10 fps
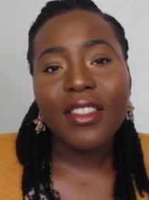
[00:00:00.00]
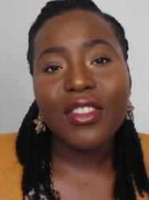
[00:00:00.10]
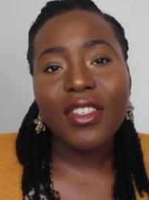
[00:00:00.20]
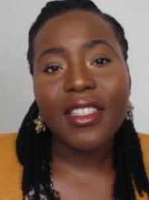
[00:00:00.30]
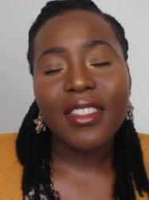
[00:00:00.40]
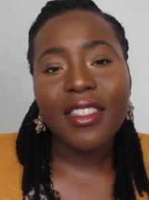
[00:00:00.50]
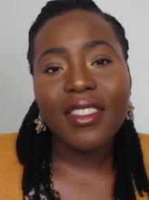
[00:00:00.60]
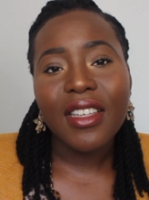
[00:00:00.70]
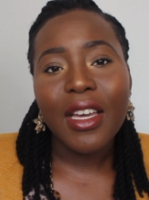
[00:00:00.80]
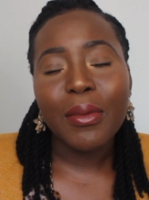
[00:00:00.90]
to his
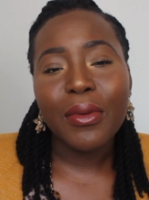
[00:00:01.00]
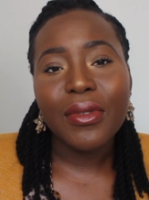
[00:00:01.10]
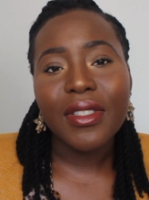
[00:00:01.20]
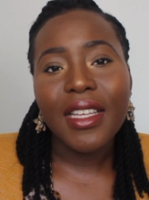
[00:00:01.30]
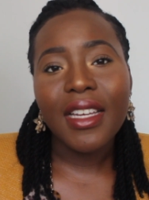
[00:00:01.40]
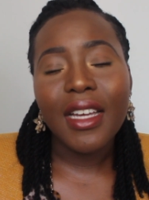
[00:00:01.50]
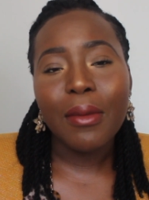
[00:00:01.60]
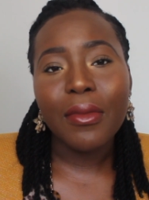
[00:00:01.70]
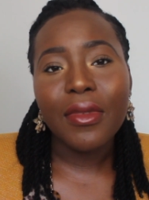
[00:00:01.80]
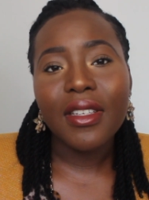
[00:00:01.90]
disciples that
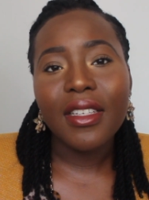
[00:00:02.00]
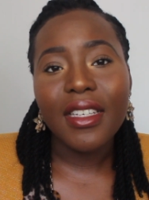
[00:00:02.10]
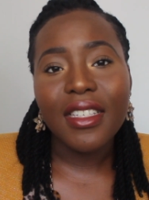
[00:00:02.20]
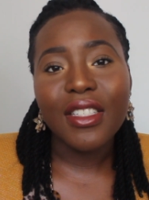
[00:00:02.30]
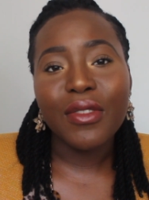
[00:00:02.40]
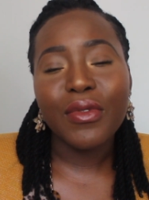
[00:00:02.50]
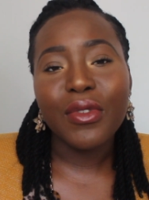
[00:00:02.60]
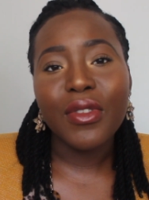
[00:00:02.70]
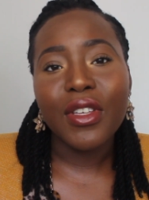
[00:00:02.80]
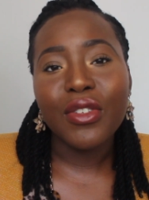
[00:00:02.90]
I'm eating
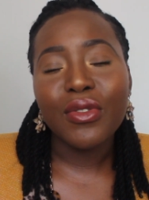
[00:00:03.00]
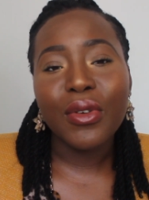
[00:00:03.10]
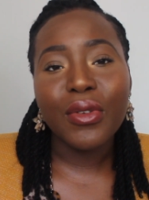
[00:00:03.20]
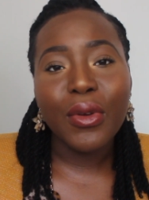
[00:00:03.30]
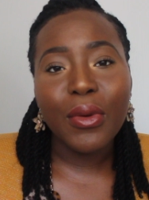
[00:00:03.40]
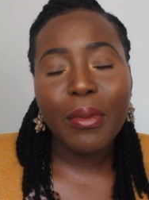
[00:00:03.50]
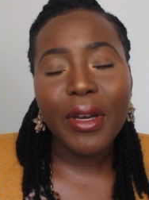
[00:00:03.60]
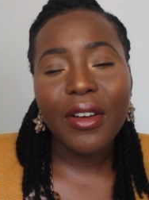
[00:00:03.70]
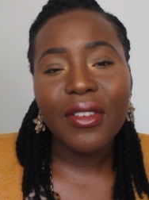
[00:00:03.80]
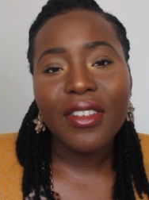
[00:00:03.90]
food that you don't know
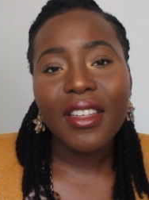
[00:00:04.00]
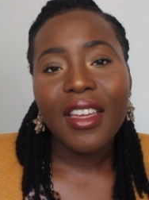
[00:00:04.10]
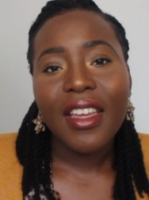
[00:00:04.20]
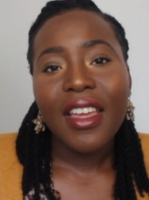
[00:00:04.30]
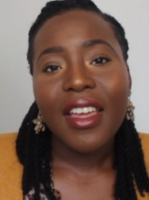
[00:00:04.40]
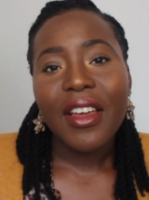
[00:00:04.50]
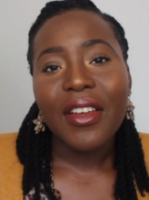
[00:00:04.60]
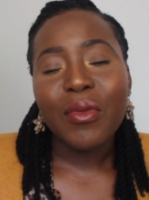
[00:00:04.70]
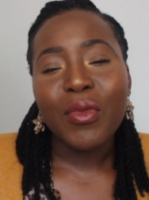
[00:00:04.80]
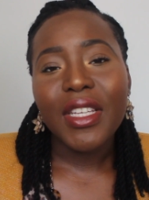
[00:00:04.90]
about.
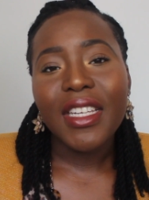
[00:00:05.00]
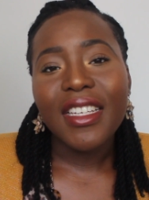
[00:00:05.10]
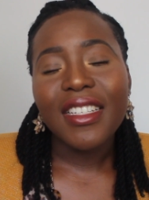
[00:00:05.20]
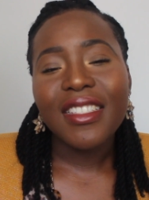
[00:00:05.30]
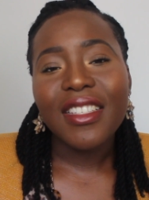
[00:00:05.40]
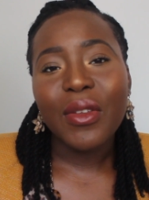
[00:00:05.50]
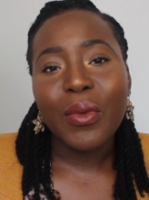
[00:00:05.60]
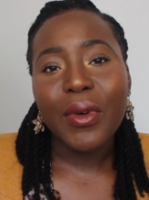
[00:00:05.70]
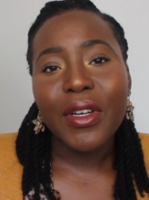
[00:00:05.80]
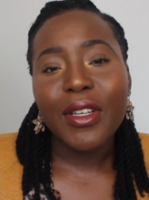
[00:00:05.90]
We need the
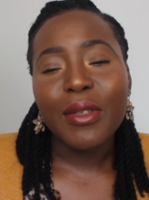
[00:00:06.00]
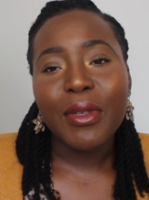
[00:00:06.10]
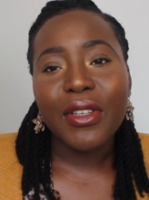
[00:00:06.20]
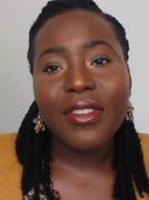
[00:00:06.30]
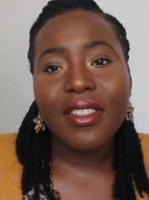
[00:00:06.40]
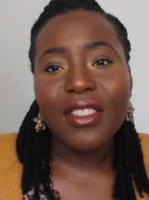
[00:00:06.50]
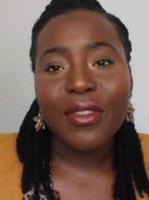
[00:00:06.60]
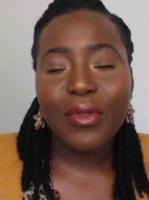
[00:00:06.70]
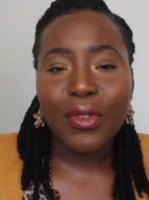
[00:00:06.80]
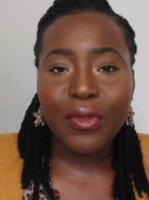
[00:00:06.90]
word because it's
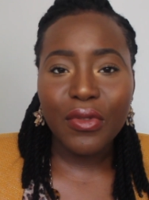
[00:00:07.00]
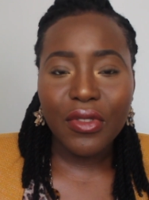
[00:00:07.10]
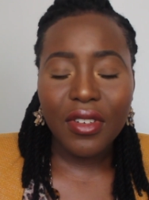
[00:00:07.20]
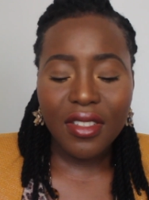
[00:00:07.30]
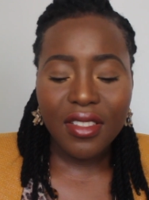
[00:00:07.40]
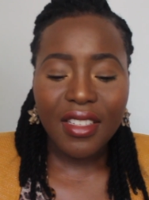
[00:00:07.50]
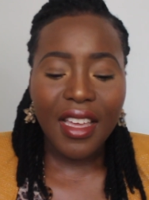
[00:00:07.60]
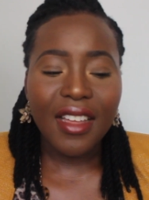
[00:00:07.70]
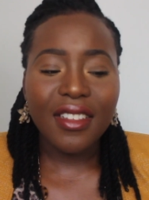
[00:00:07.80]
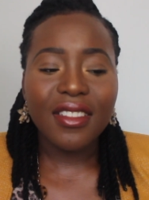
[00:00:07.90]
fuel for us,
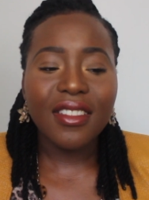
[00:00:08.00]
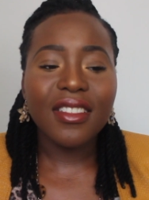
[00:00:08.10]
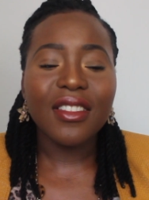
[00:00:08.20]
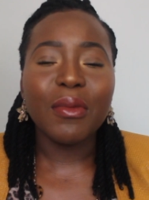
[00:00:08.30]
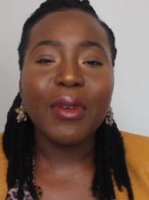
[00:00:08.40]
and the